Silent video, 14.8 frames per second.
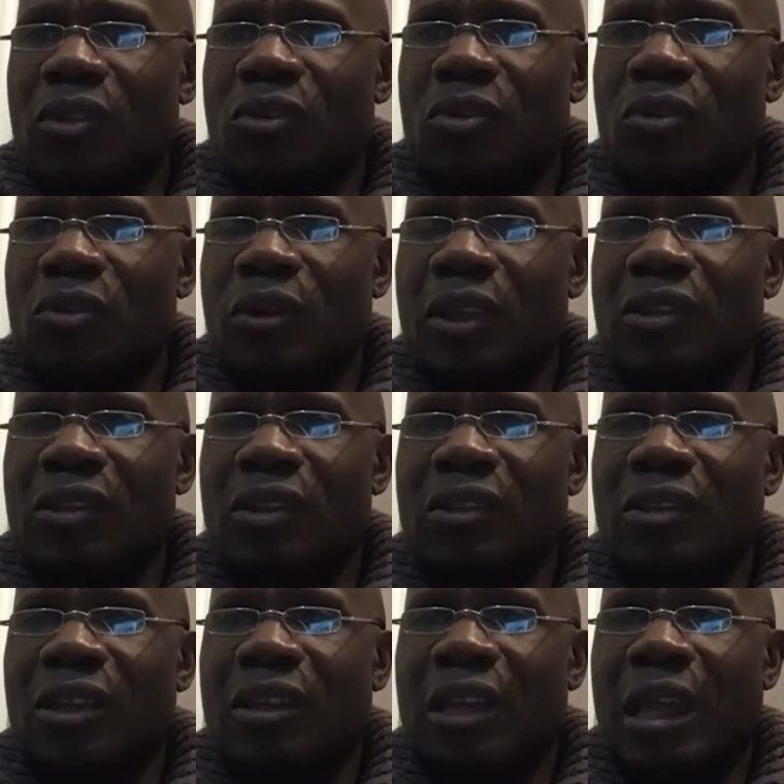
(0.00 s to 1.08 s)

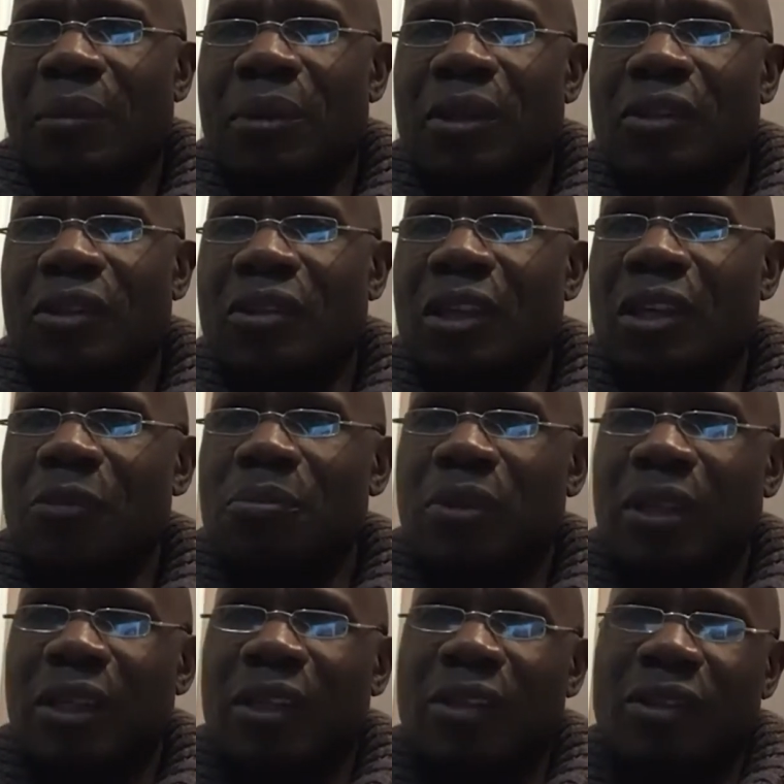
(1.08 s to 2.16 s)
interesting dynamics that take
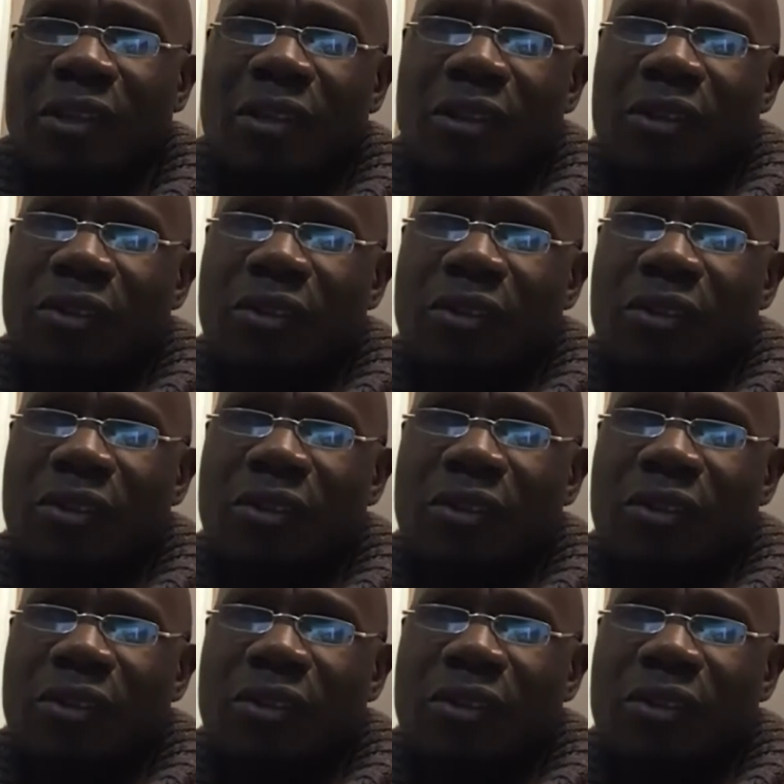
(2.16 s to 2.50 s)
place in